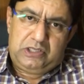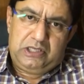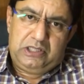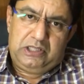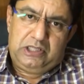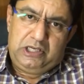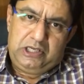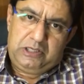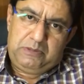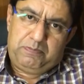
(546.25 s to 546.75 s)
In
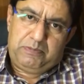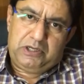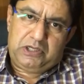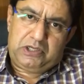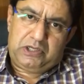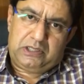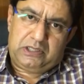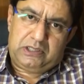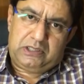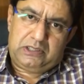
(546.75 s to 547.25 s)
these
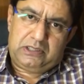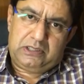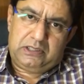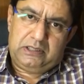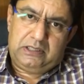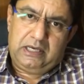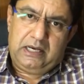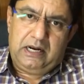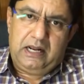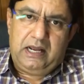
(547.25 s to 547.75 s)
patients,
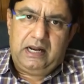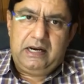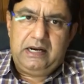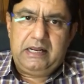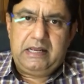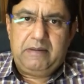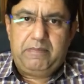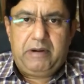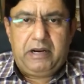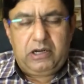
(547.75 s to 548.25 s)
there are
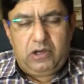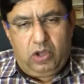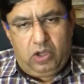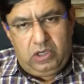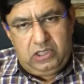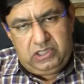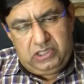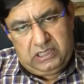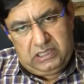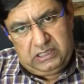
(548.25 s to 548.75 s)

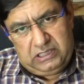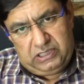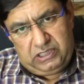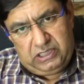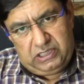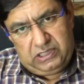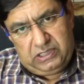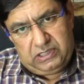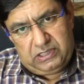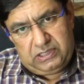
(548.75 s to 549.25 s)
hematological
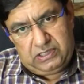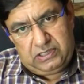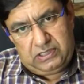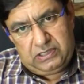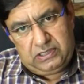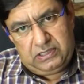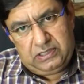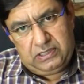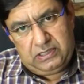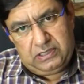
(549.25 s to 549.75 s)

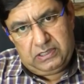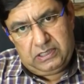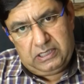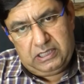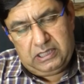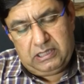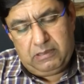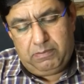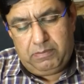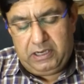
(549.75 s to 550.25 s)
changes
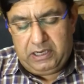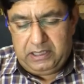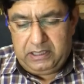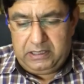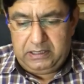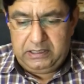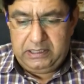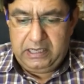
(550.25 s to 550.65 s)
in the blood.